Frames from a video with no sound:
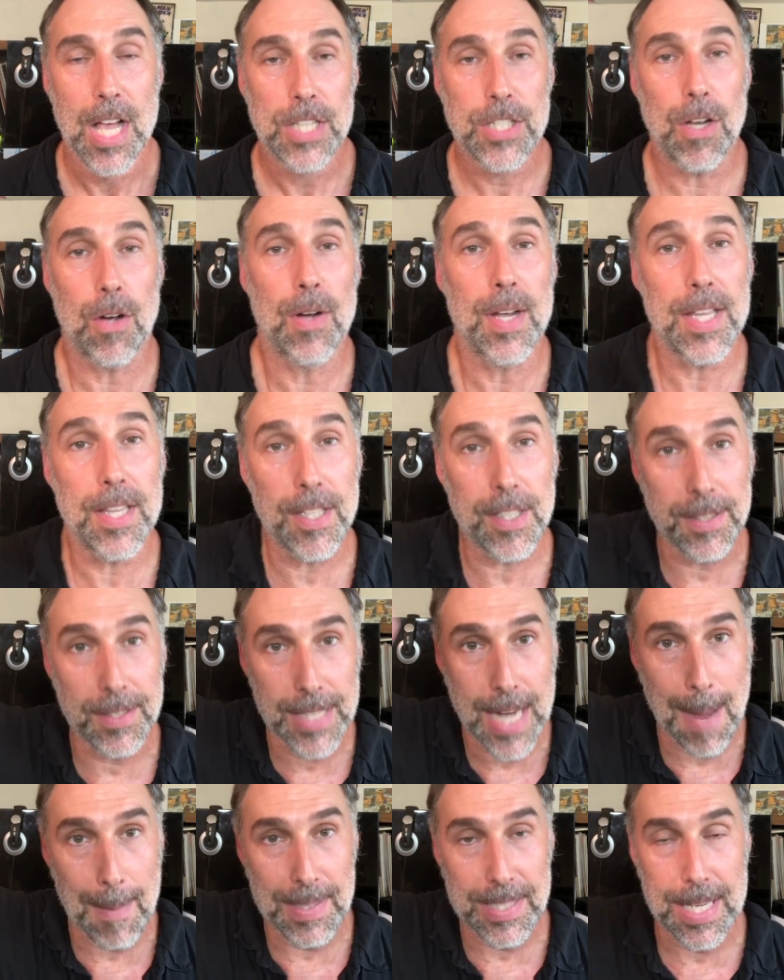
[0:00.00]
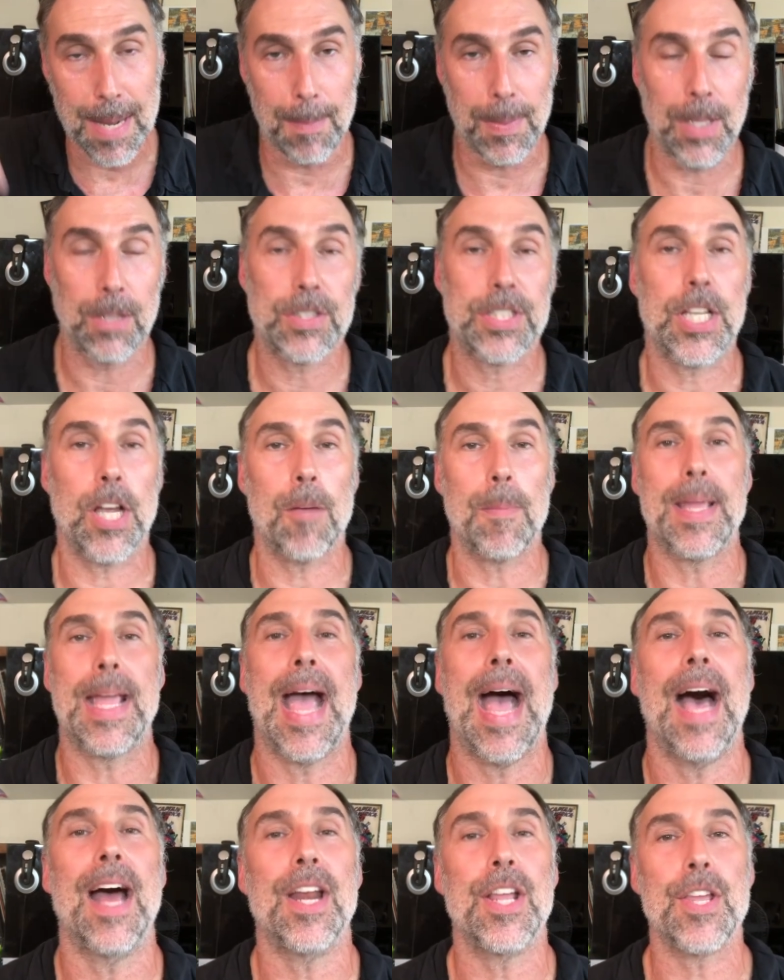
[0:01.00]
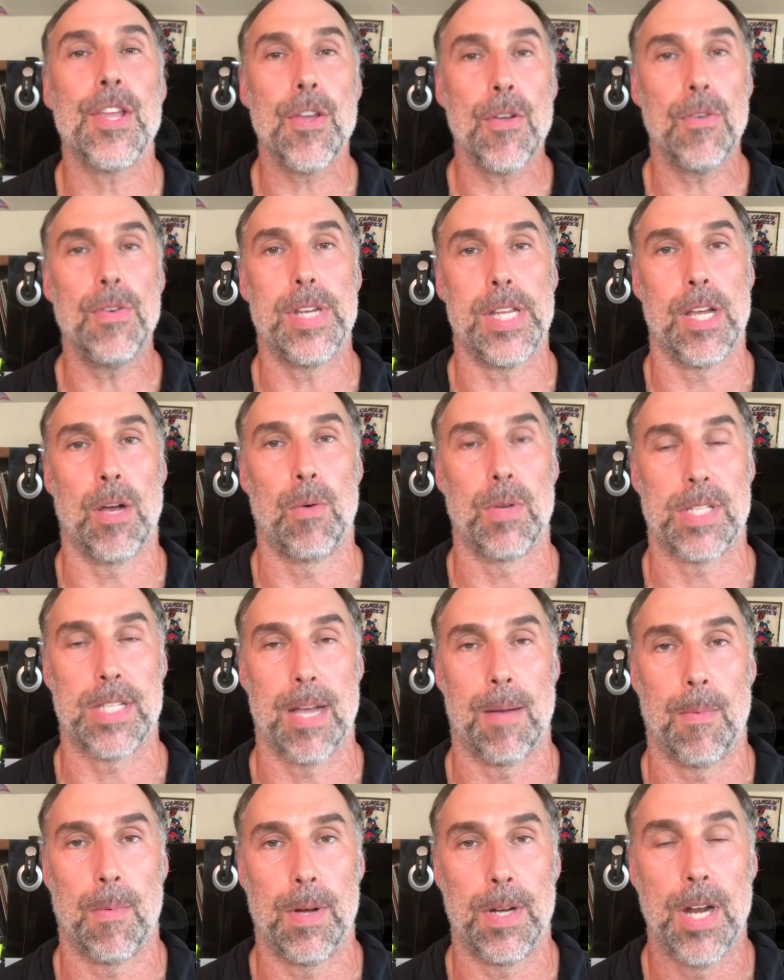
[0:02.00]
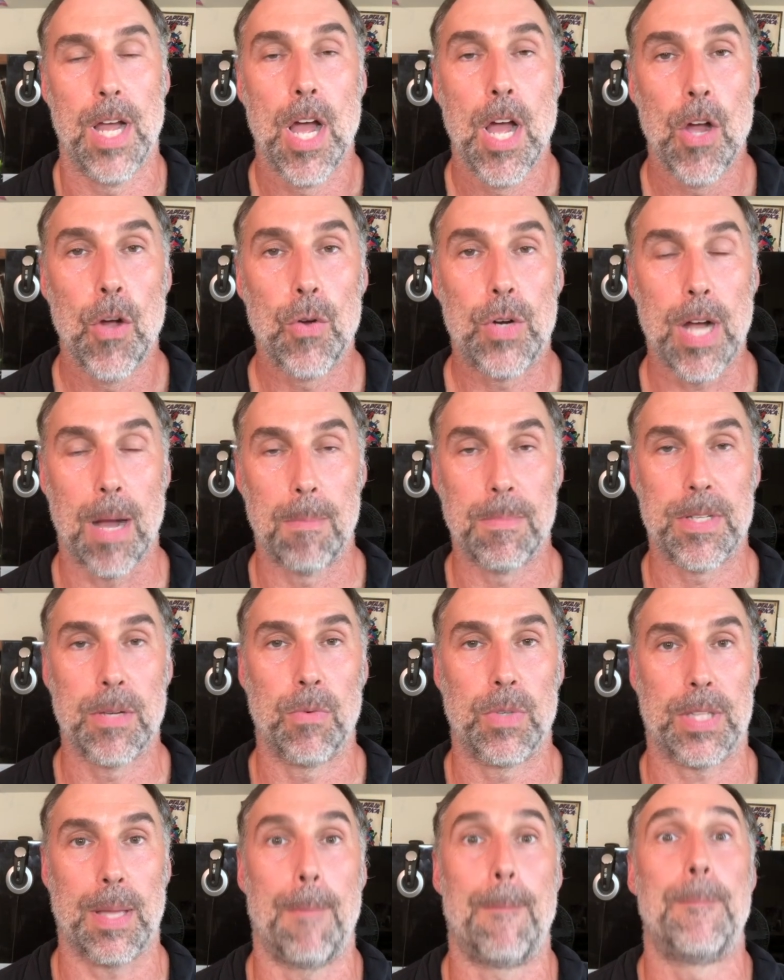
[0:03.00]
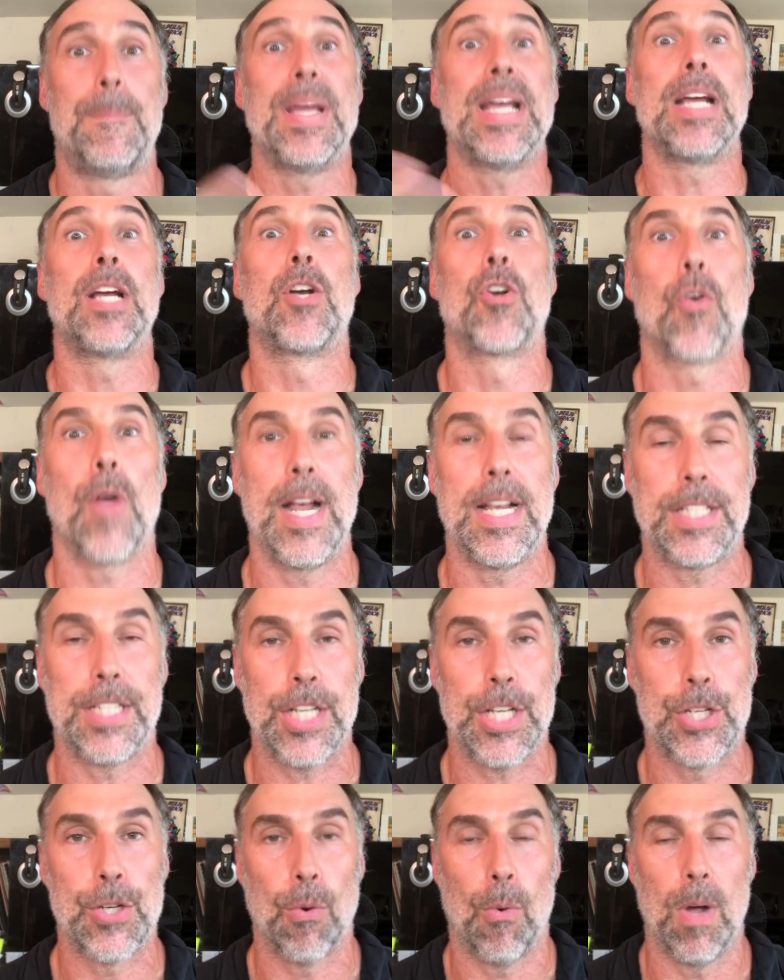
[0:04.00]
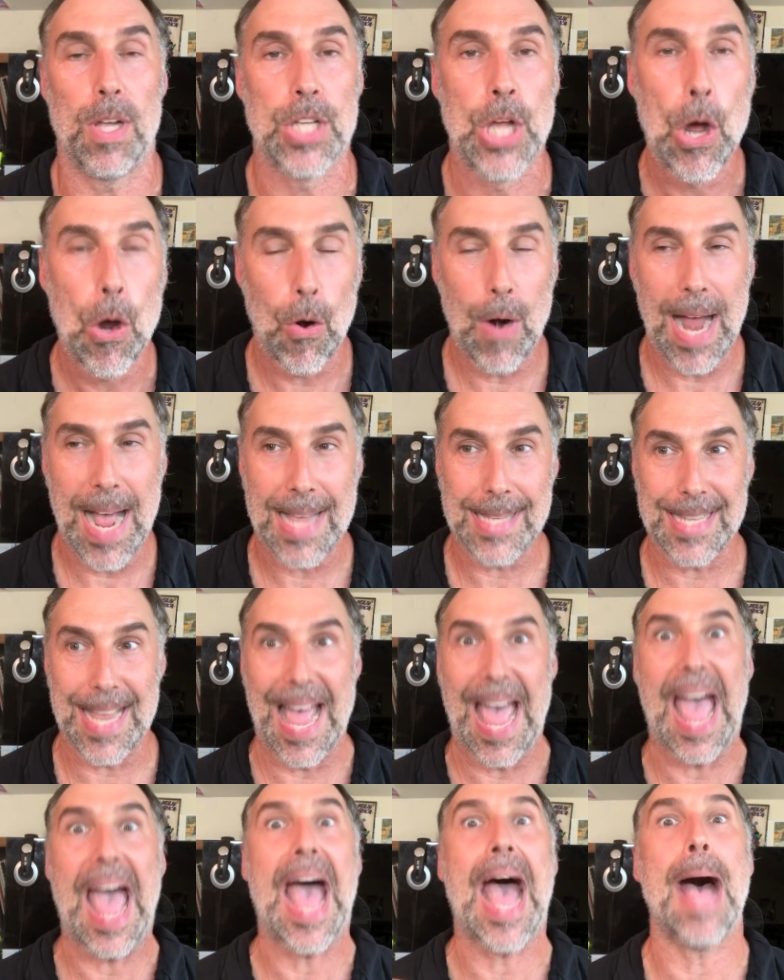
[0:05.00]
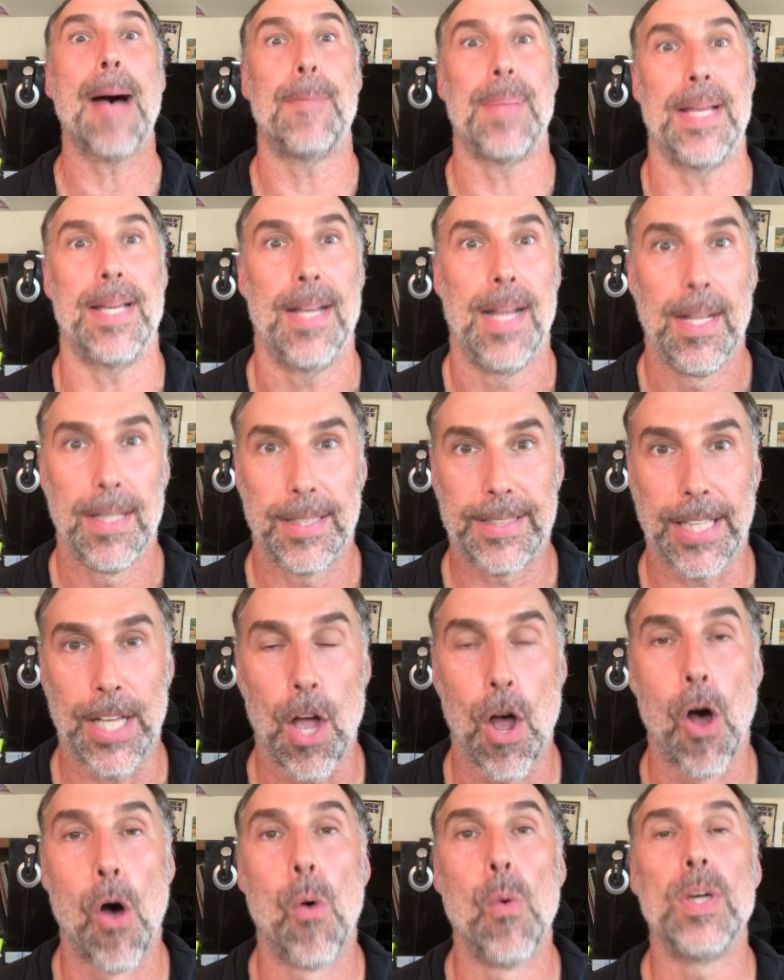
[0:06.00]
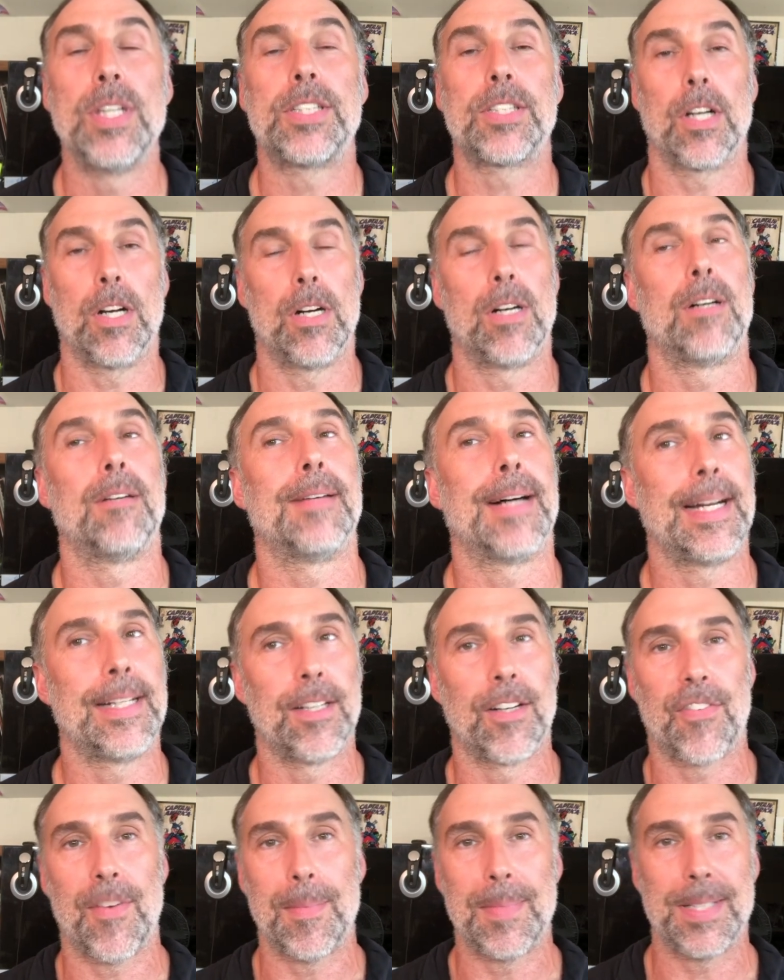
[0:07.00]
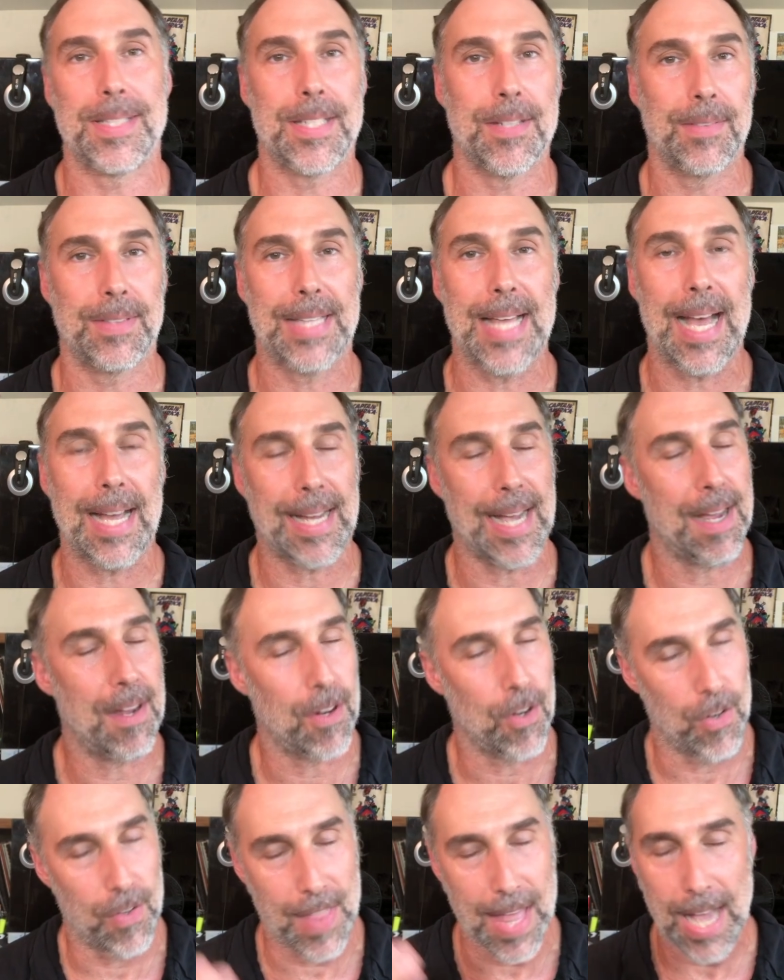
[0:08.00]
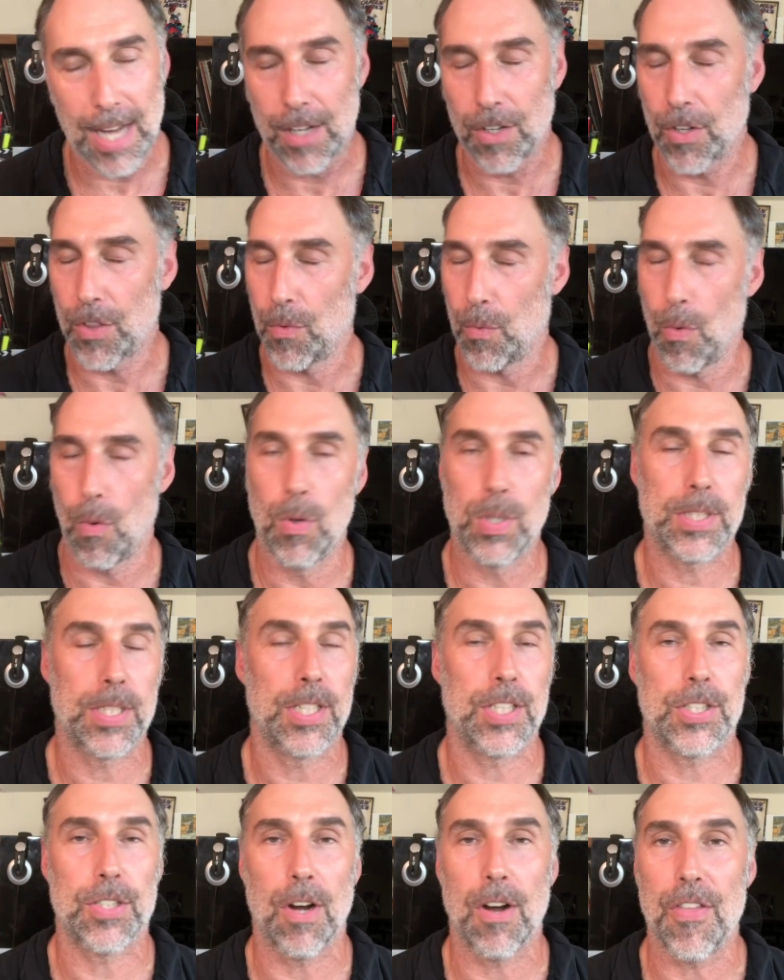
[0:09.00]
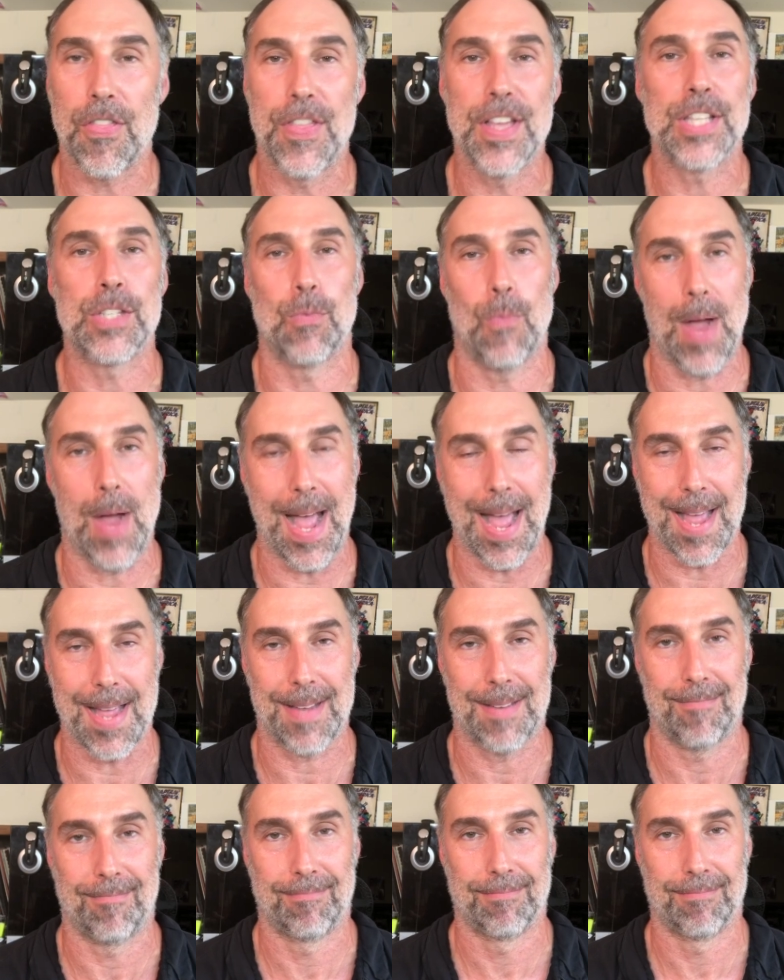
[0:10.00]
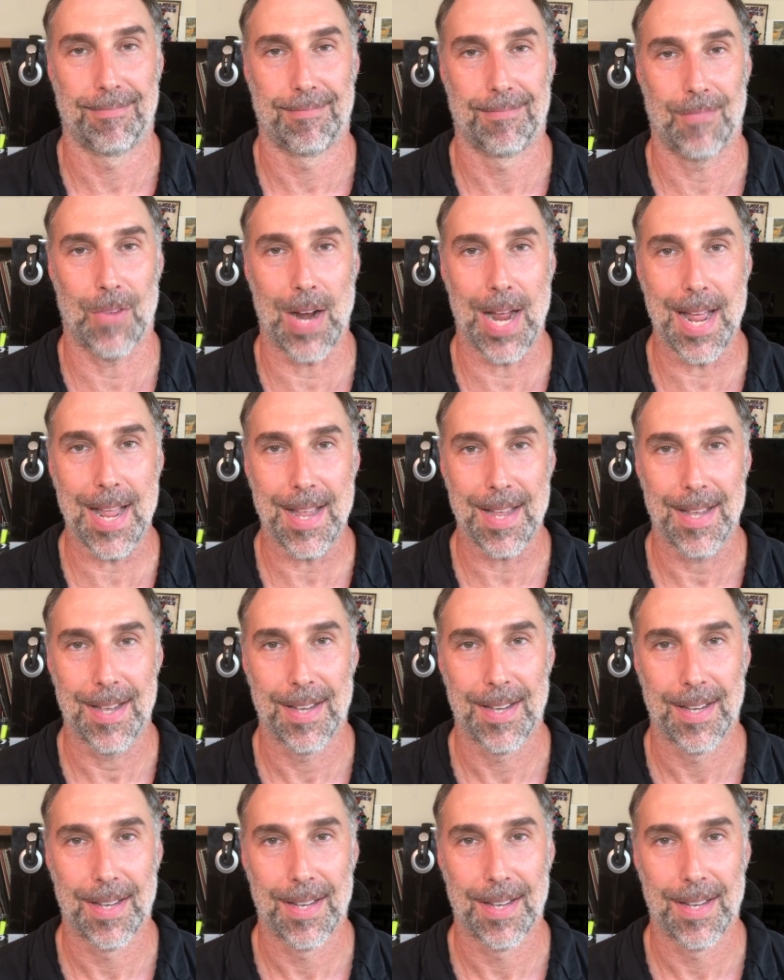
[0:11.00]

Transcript: So in the comments down below, tell me, how do you deal with someone who comes in with a big, crazy choice or has a habit that they always, I know if I'm in the scene with that guy or that girl, we're always going to start this way, right?